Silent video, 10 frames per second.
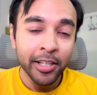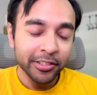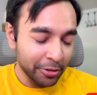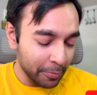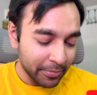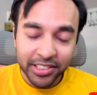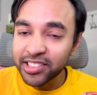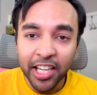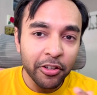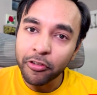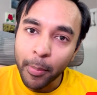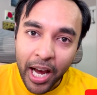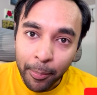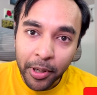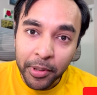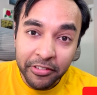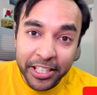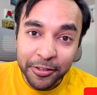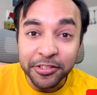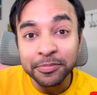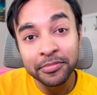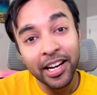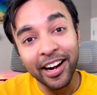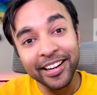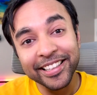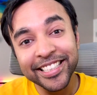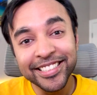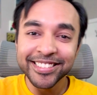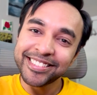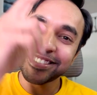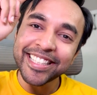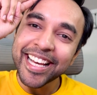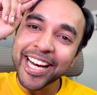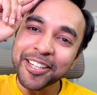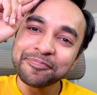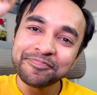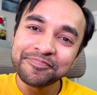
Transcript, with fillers: So stay tuned for my upcoming videos. Until then, see ya.